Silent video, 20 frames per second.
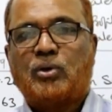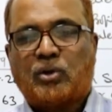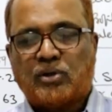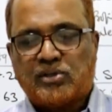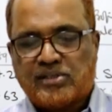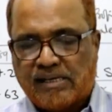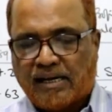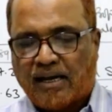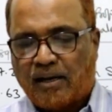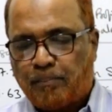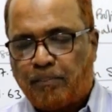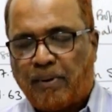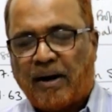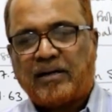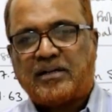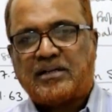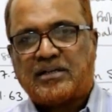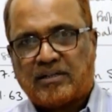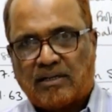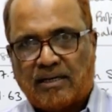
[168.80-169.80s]
The second
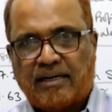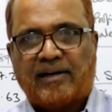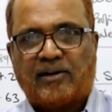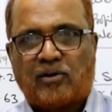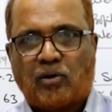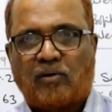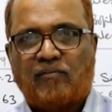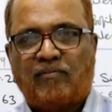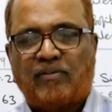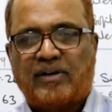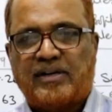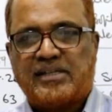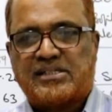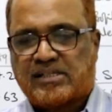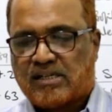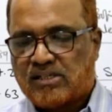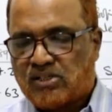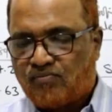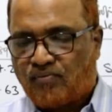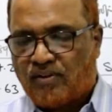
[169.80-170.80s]
part later on we'll
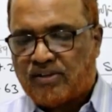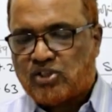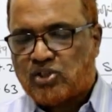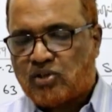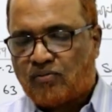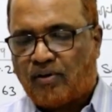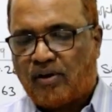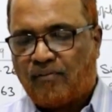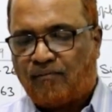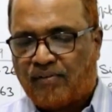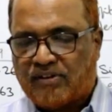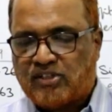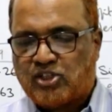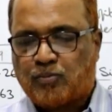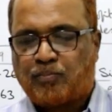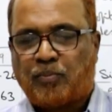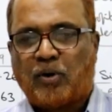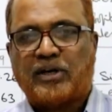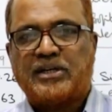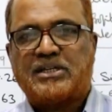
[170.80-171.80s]
discuss. First of all,
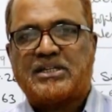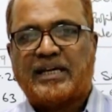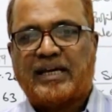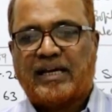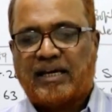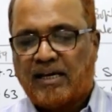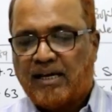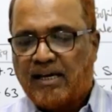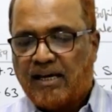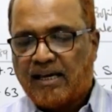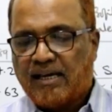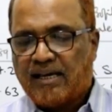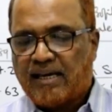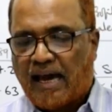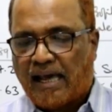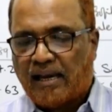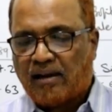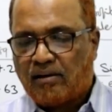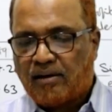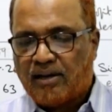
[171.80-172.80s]
first point A,
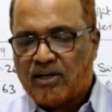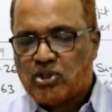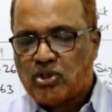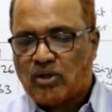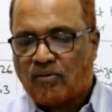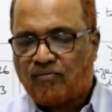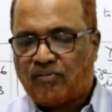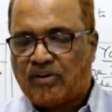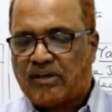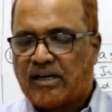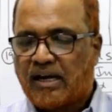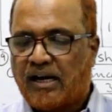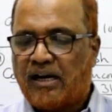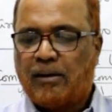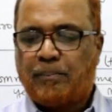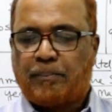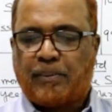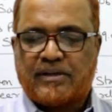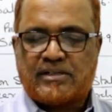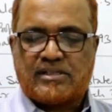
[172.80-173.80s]
calculation of
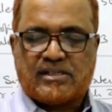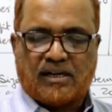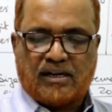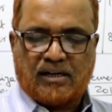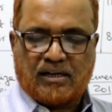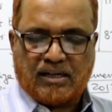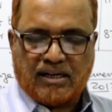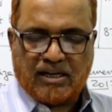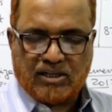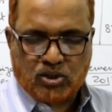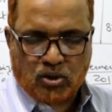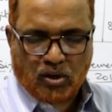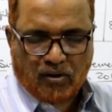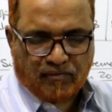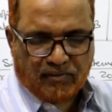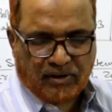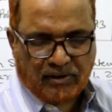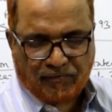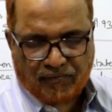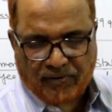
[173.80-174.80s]
trend percentage
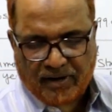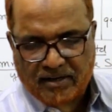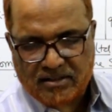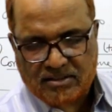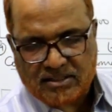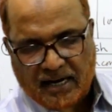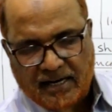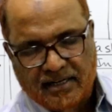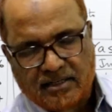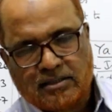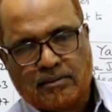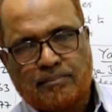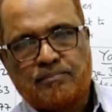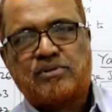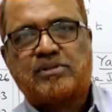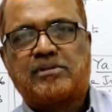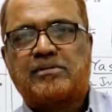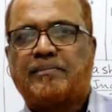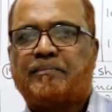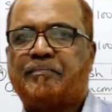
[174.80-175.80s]
of different
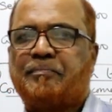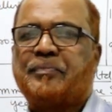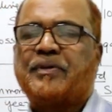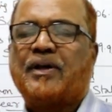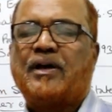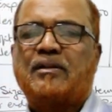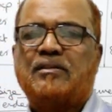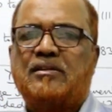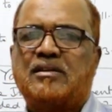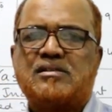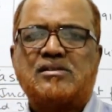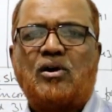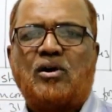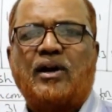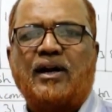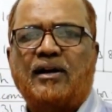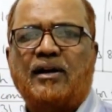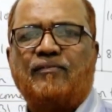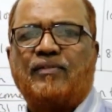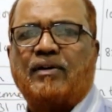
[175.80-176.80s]
items. This is
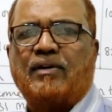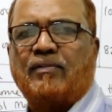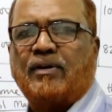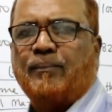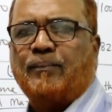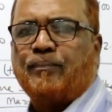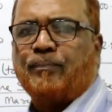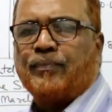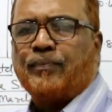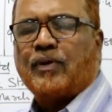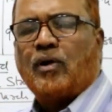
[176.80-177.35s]
not a different one.